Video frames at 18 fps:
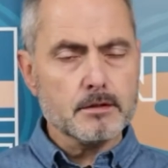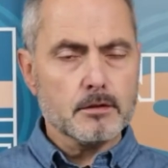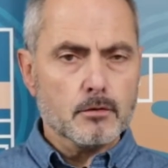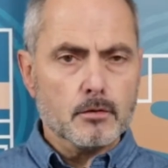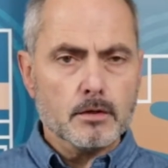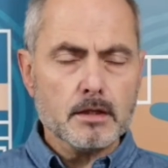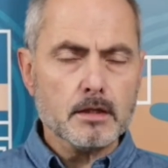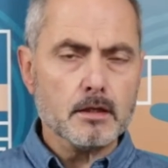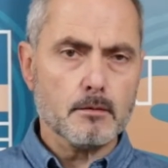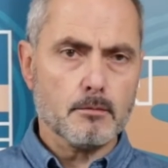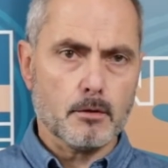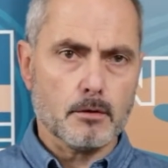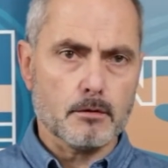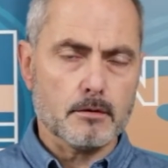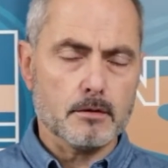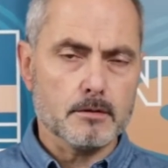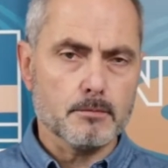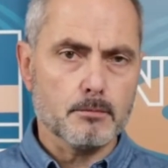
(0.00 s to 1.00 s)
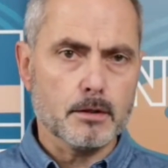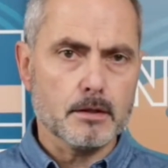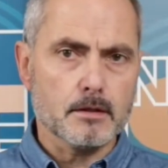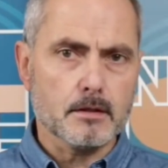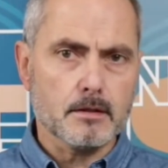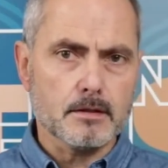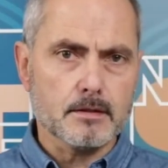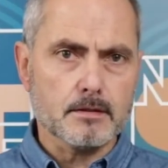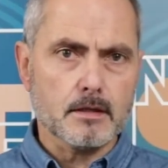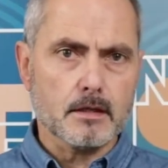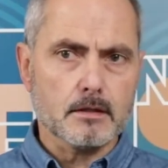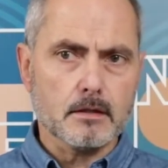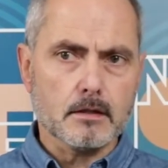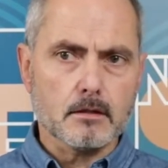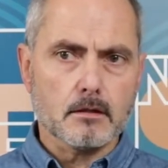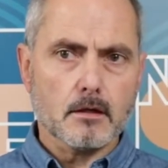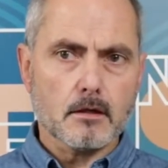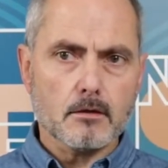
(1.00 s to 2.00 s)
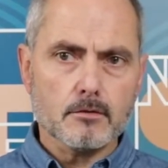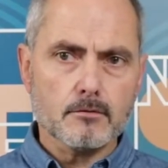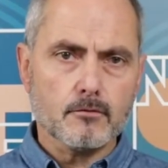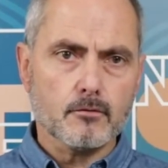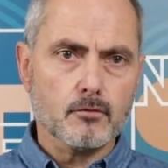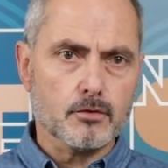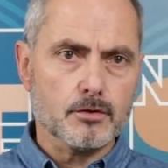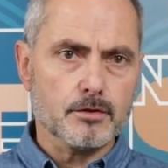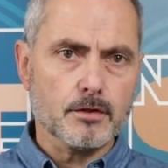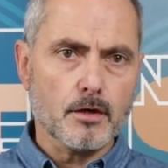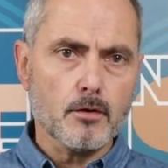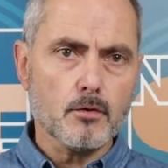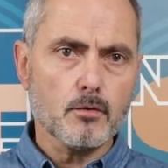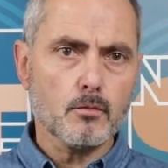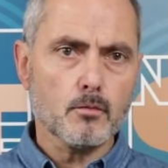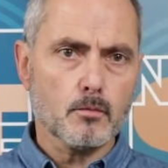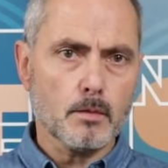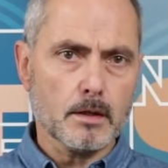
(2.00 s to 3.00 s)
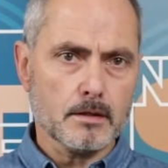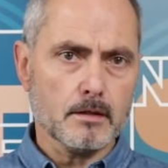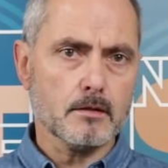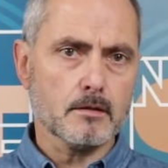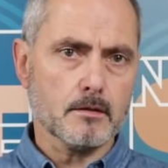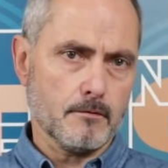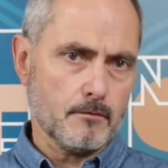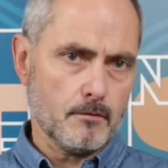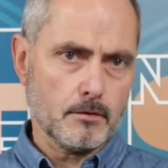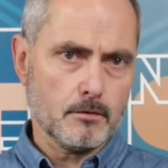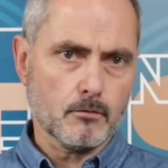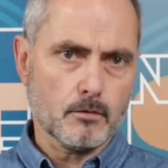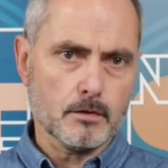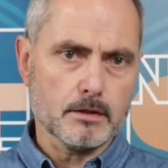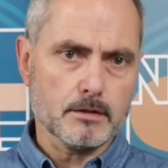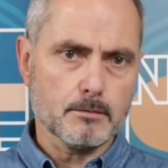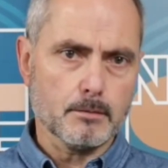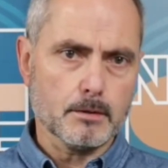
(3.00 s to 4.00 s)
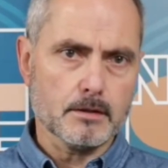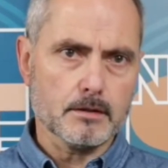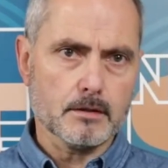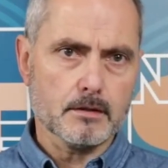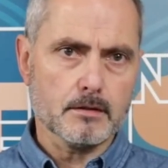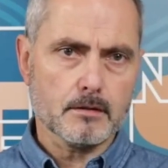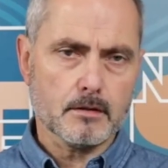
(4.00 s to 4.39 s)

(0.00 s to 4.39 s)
unique about this beetle is that it goes for so many different tree species.